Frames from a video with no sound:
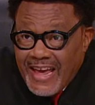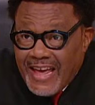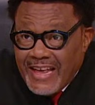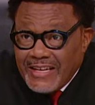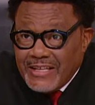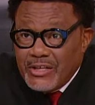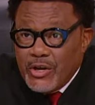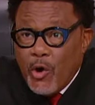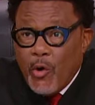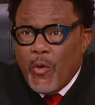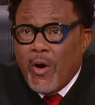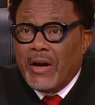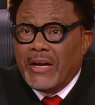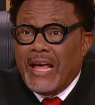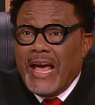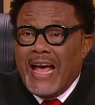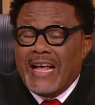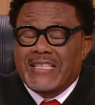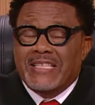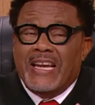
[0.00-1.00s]
And no one
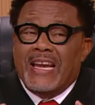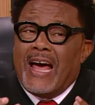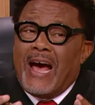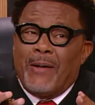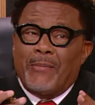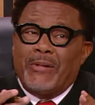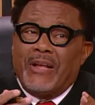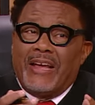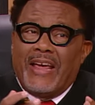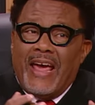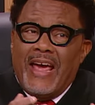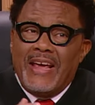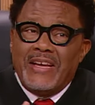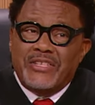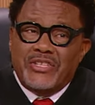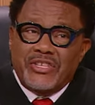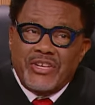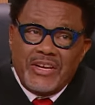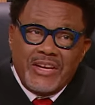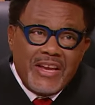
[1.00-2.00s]
has an
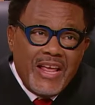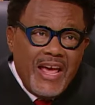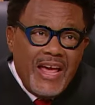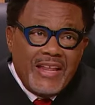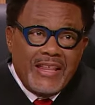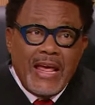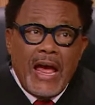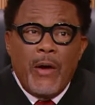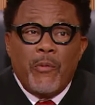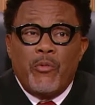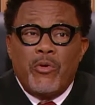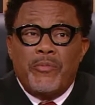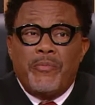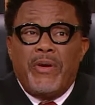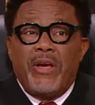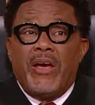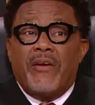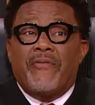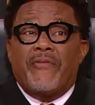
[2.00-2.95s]
obligation. That would be a